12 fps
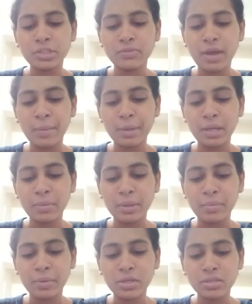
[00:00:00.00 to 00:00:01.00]
Family
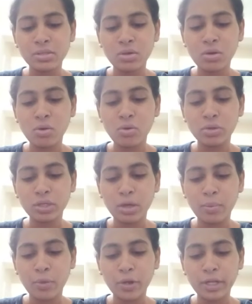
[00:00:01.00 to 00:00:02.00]
members, court
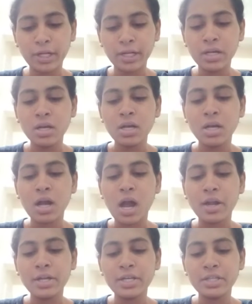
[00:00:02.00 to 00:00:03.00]
appointed
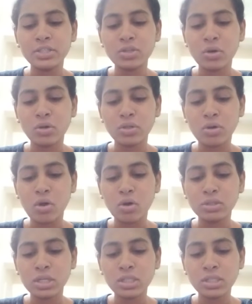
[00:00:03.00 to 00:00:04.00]
guardians, or the
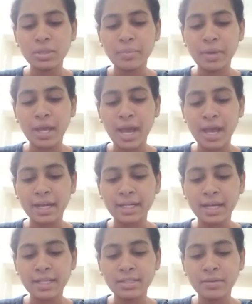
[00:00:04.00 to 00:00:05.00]
others may act
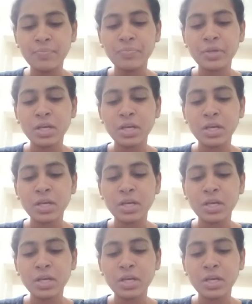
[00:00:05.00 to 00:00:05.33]
as a